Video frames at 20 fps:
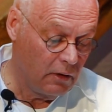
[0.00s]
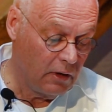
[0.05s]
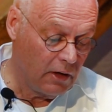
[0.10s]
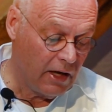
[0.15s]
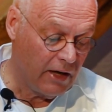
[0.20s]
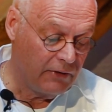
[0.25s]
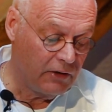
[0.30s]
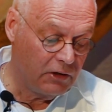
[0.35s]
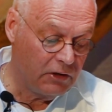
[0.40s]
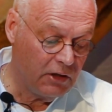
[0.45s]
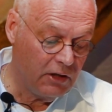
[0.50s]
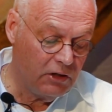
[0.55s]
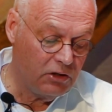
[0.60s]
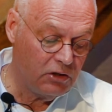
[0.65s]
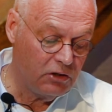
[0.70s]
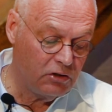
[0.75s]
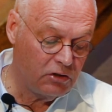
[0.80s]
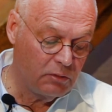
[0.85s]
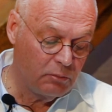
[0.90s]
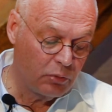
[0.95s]
And the
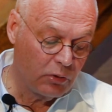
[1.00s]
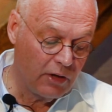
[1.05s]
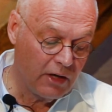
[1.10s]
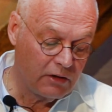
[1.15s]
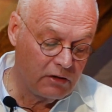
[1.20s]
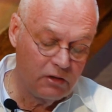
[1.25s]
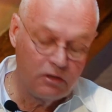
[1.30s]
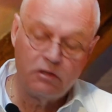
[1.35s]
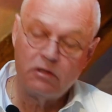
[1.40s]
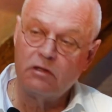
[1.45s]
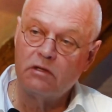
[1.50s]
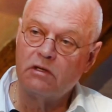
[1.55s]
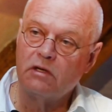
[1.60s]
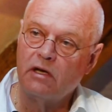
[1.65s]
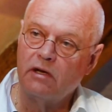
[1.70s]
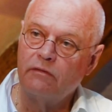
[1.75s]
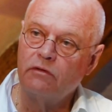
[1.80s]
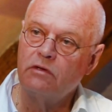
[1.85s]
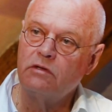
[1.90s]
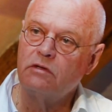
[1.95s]
teachings and practice
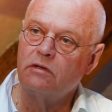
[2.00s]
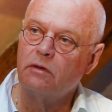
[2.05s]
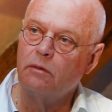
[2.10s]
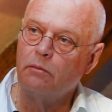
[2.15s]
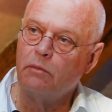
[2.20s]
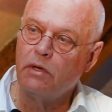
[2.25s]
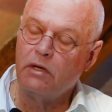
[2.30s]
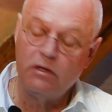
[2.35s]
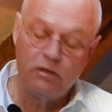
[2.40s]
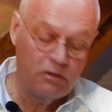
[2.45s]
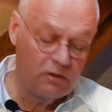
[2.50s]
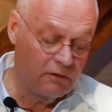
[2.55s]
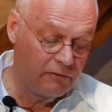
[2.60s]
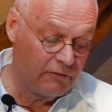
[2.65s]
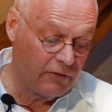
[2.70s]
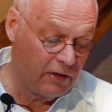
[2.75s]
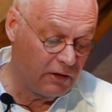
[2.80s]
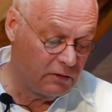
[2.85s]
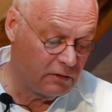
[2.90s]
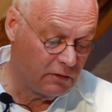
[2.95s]
give us the means to
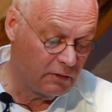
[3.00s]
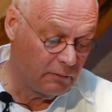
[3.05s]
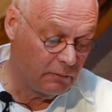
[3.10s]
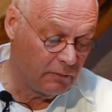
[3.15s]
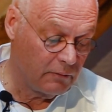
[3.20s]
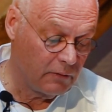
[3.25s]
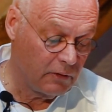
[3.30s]
face them.